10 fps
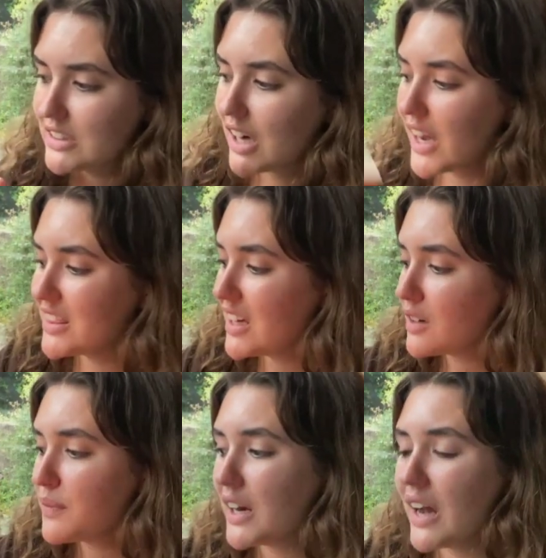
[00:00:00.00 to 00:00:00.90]
I'm
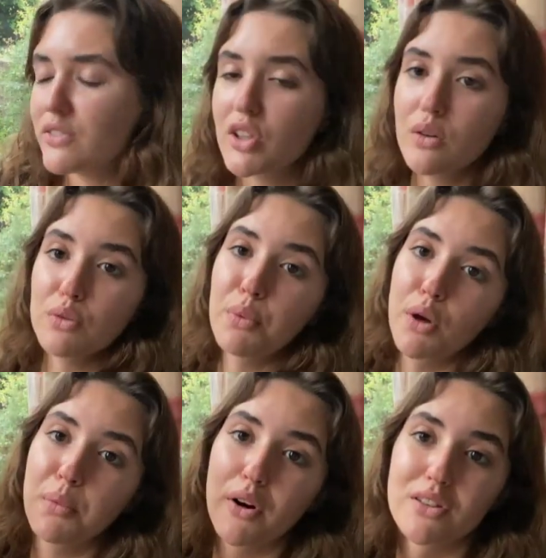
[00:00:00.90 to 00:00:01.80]
gonna have to go with
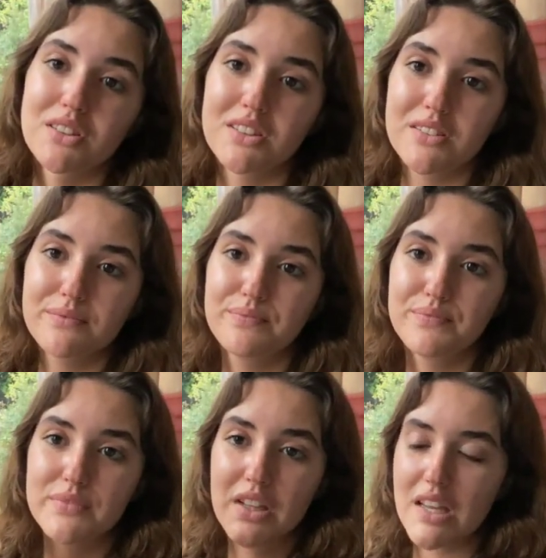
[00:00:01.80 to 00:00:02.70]
Boy Parts.
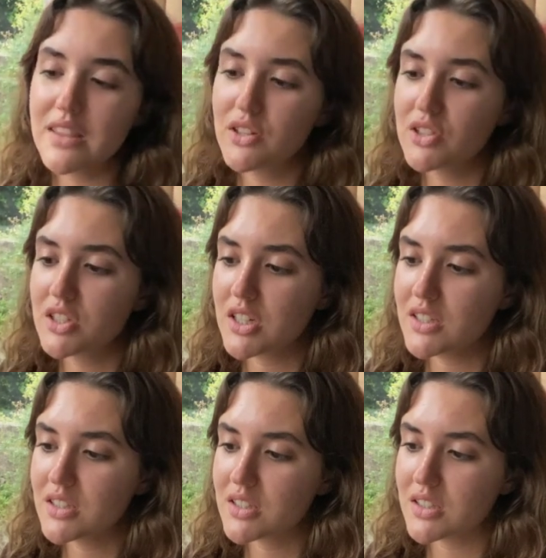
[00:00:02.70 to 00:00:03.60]
There's
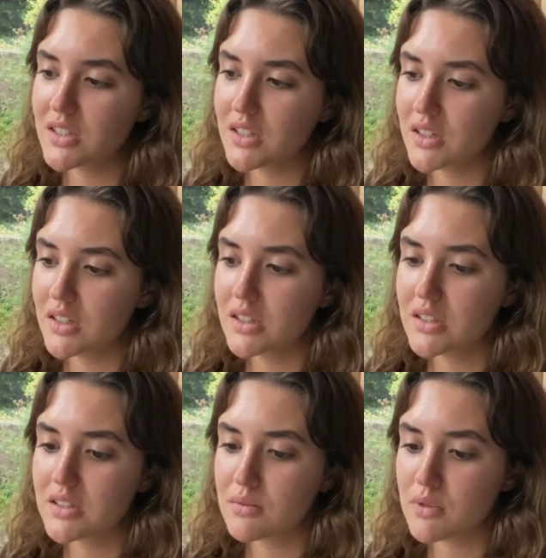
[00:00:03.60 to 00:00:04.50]
just,
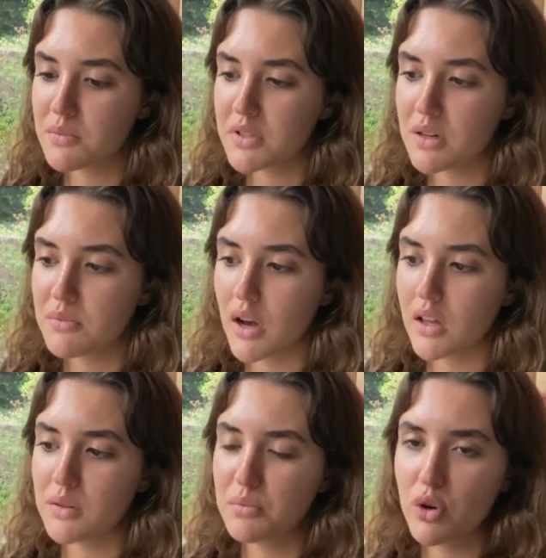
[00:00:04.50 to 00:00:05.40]
sometimes I'm
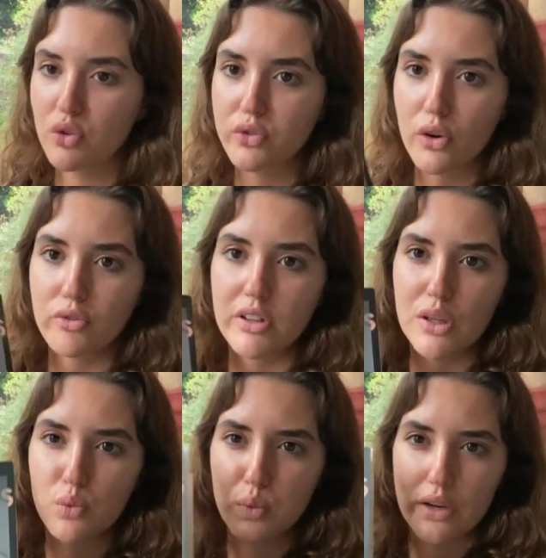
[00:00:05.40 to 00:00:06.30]
in a mood for a
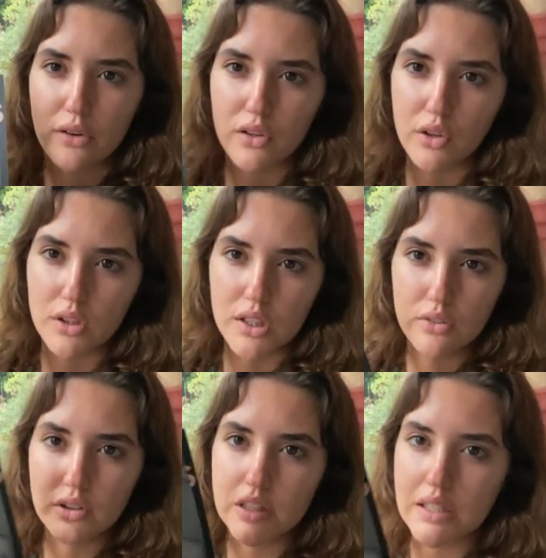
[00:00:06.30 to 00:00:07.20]
really weird girly
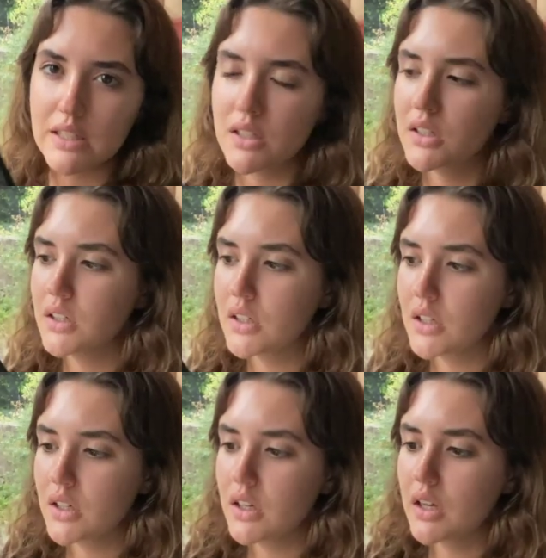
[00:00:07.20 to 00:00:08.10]
read.
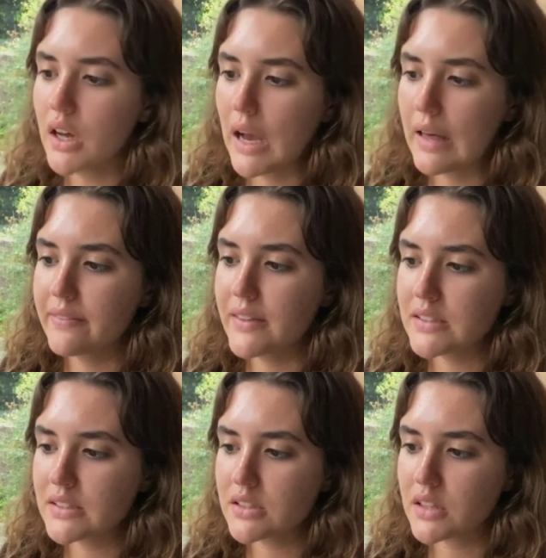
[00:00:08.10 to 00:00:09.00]
And
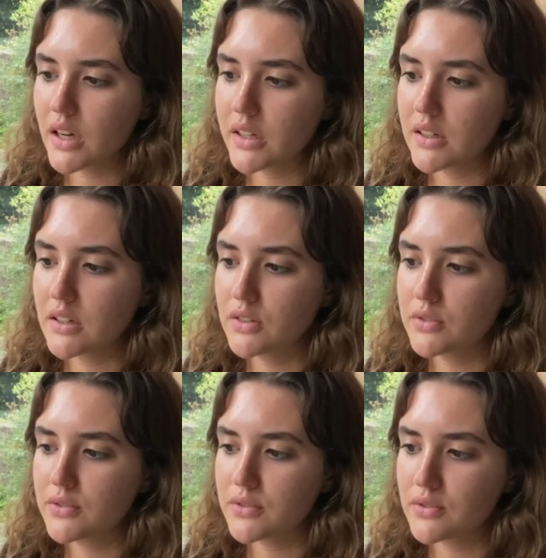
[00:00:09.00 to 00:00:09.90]
this is kind of
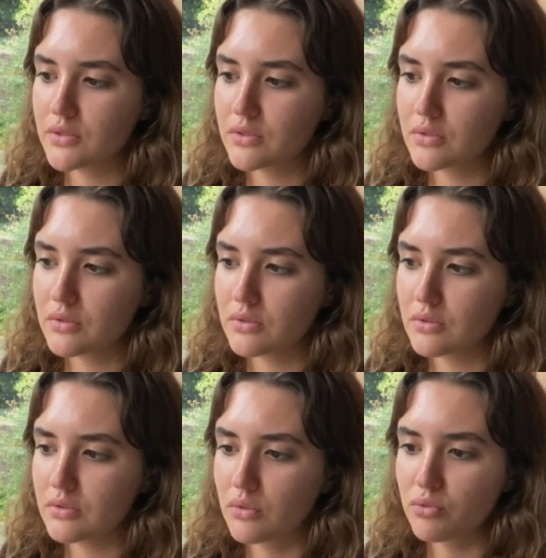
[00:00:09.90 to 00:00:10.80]

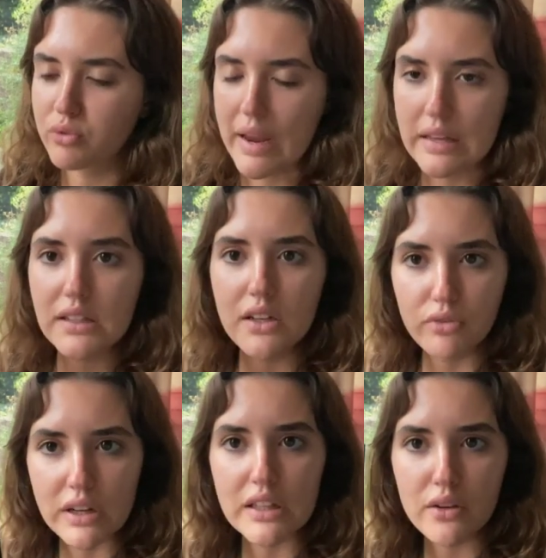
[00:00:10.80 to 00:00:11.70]
really,
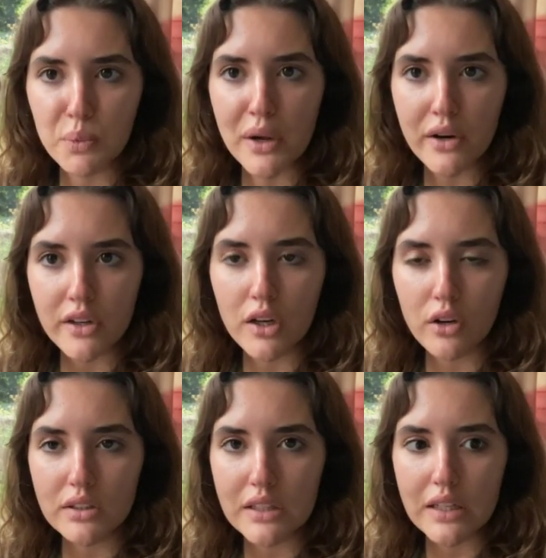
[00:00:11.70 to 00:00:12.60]
really weird and
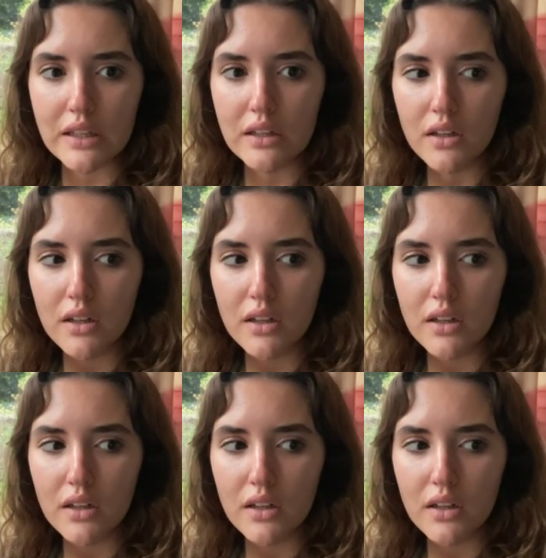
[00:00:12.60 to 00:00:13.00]
girly.